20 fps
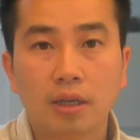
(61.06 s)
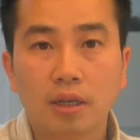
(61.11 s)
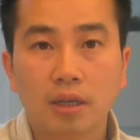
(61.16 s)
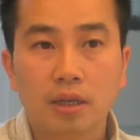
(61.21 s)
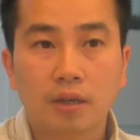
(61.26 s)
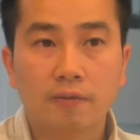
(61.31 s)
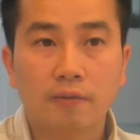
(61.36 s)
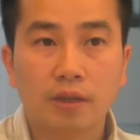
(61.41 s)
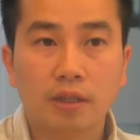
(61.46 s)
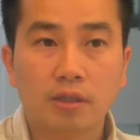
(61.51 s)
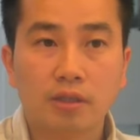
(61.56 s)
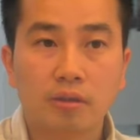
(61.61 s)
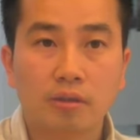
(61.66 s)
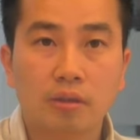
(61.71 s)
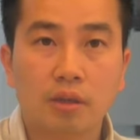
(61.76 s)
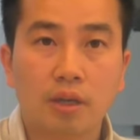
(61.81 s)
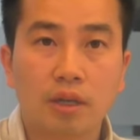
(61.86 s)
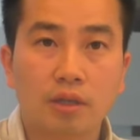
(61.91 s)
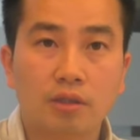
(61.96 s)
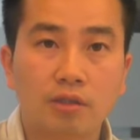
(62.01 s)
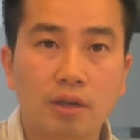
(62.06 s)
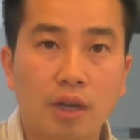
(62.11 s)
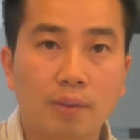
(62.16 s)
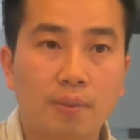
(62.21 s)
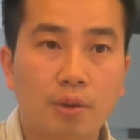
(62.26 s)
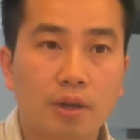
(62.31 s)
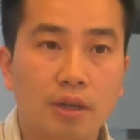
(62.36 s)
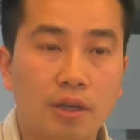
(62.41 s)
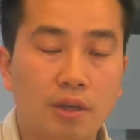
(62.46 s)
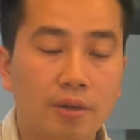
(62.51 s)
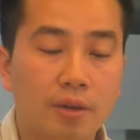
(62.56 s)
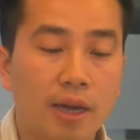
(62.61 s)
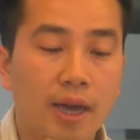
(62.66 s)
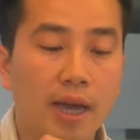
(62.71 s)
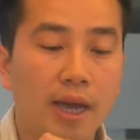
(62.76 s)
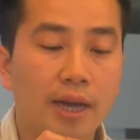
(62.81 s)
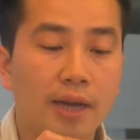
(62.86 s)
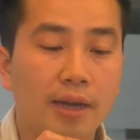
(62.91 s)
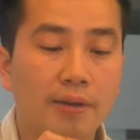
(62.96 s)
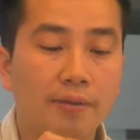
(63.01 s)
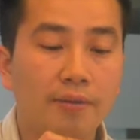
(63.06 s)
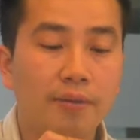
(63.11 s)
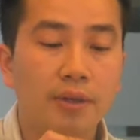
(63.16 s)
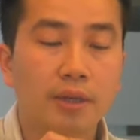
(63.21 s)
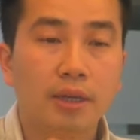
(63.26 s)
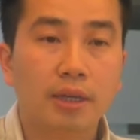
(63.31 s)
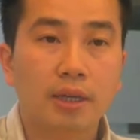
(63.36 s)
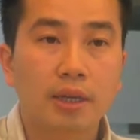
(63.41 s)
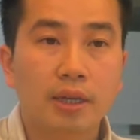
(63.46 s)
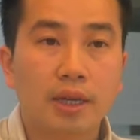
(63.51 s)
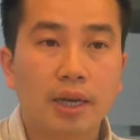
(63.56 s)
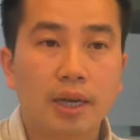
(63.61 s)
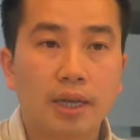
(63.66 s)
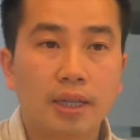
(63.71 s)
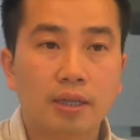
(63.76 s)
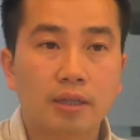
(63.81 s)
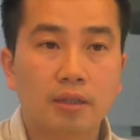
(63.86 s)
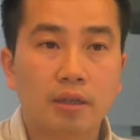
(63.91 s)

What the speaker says: conventional tripod that you have. There's